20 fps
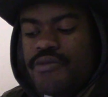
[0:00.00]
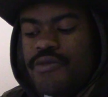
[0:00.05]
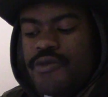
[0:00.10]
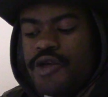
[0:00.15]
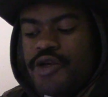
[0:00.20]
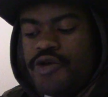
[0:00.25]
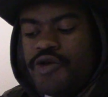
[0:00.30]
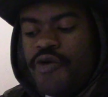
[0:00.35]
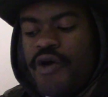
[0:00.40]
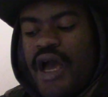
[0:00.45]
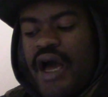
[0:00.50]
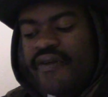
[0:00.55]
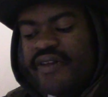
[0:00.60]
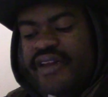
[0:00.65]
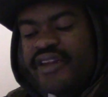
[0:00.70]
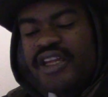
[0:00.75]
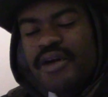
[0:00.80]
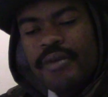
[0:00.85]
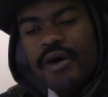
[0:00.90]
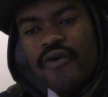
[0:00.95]
you do have
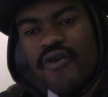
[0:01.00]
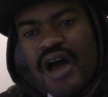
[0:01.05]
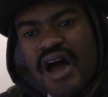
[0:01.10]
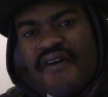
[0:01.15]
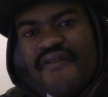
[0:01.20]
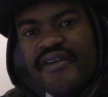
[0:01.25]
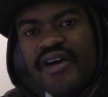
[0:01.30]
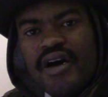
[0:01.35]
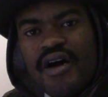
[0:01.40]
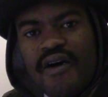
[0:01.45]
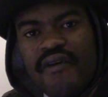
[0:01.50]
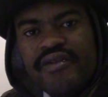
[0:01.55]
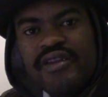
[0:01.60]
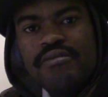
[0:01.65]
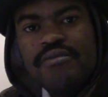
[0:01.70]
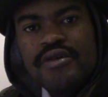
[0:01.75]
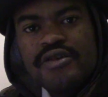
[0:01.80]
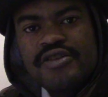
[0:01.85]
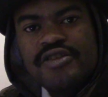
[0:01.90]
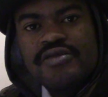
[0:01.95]
that demographic of the
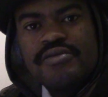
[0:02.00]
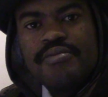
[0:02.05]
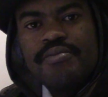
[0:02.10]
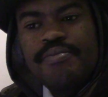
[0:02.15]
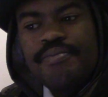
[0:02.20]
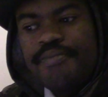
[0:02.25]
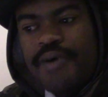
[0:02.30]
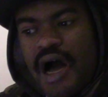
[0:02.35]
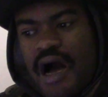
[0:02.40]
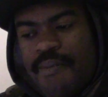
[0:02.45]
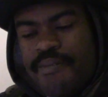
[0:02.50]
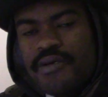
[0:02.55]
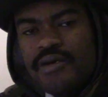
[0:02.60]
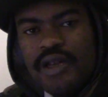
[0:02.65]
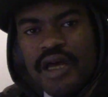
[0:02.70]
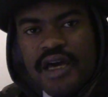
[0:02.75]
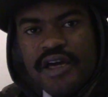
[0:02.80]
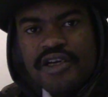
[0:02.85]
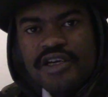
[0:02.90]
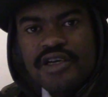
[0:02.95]
Muslim
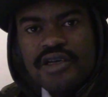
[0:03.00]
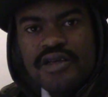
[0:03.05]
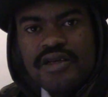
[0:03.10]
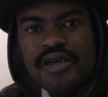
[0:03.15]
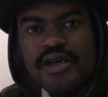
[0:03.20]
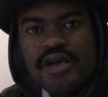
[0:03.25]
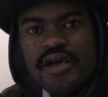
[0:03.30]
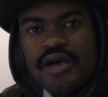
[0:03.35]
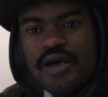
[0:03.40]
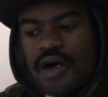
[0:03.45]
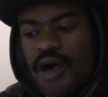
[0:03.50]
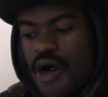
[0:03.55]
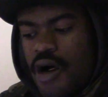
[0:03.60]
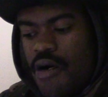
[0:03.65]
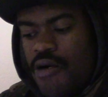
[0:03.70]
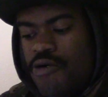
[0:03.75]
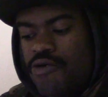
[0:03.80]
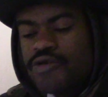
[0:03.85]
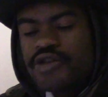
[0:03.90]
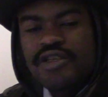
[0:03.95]
population
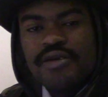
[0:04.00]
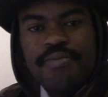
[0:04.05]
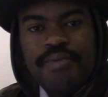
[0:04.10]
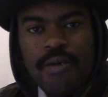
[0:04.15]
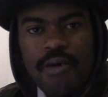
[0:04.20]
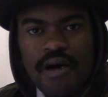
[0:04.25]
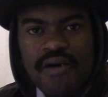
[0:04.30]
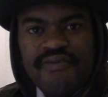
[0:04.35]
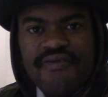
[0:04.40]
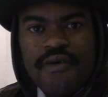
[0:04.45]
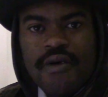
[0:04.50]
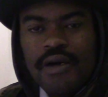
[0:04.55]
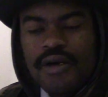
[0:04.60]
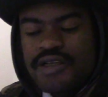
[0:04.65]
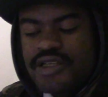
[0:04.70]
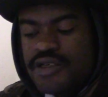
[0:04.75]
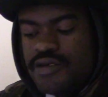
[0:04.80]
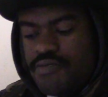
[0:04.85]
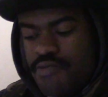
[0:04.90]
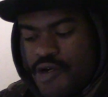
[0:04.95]
who support
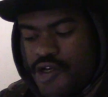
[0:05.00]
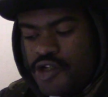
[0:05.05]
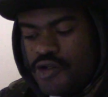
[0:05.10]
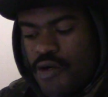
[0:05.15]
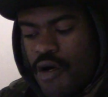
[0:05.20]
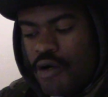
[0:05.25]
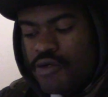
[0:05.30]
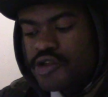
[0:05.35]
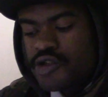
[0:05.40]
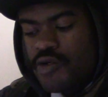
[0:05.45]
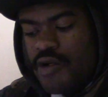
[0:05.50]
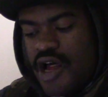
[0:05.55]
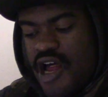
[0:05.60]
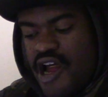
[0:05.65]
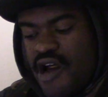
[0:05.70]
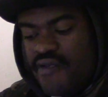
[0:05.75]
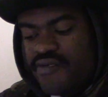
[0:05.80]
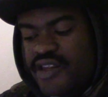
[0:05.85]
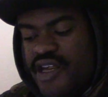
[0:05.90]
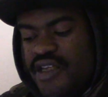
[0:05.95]
Ferguson, but you also
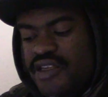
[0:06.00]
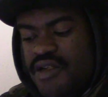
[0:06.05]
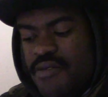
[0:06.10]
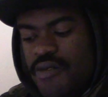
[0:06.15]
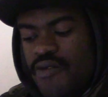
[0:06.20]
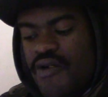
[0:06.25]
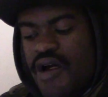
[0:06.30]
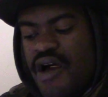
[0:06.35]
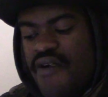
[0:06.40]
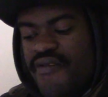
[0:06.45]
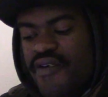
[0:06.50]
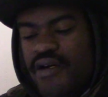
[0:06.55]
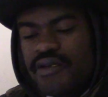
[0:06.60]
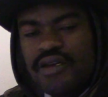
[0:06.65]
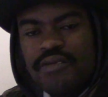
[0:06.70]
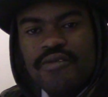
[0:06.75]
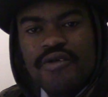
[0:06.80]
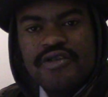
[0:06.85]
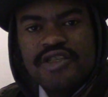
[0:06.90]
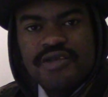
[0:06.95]
have that demographic of
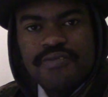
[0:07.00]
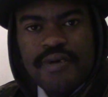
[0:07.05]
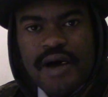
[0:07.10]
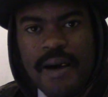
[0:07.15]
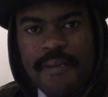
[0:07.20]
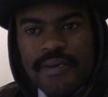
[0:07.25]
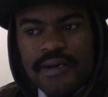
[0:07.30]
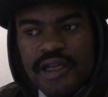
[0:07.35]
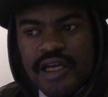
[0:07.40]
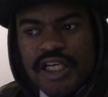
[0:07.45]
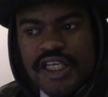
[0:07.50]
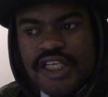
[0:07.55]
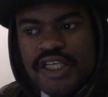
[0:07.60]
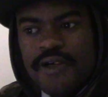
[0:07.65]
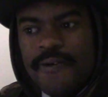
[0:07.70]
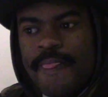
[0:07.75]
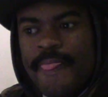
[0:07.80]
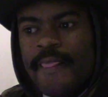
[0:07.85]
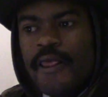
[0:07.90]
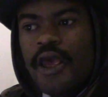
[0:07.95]
the Muslim
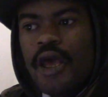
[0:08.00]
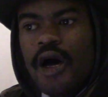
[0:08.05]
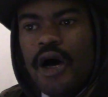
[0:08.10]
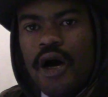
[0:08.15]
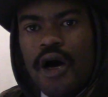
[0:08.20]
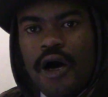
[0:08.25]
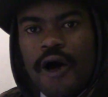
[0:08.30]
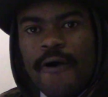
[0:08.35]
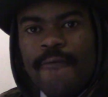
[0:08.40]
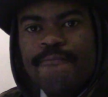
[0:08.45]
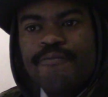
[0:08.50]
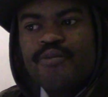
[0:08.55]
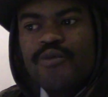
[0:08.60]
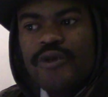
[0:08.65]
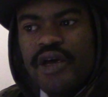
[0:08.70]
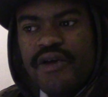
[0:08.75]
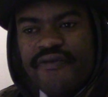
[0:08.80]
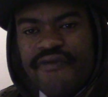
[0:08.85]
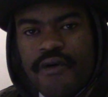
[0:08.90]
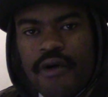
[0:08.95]
population
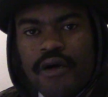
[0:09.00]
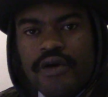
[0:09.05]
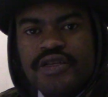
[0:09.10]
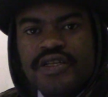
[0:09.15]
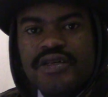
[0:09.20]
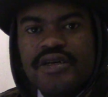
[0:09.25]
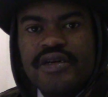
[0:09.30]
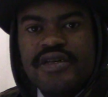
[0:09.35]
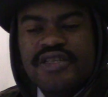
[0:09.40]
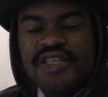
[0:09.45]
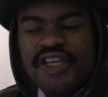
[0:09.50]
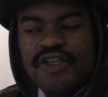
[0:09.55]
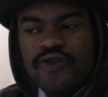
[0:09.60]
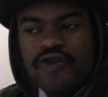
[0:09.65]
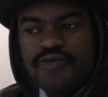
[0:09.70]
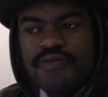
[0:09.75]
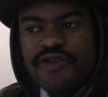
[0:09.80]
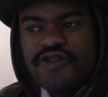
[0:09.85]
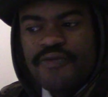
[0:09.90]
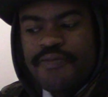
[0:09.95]
in Ferguson, in the St.
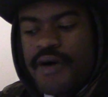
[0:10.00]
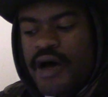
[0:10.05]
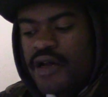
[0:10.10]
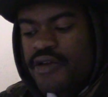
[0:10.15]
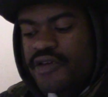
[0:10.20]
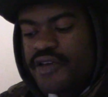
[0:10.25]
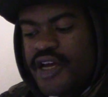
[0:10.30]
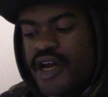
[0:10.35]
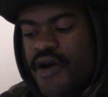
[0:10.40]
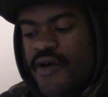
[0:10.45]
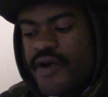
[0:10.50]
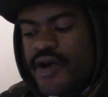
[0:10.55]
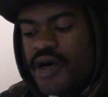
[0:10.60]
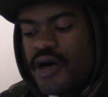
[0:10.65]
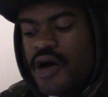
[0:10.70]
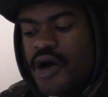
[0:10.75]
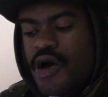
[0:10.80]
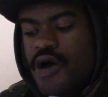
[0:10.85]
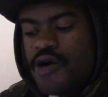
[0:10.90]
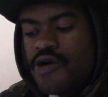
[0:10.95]
Louis metropolitan
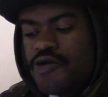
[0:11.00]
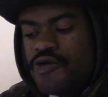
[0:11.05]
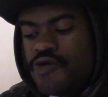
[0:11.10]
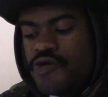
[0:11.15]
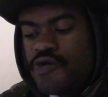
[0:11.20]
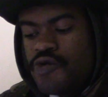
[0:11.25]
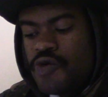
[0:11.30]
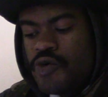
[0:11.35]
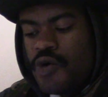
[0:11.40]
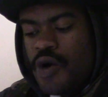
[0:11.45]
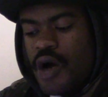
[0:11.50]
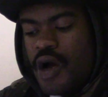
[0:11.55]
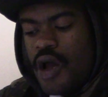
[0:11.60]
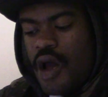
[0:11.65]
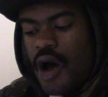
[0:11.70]
area, who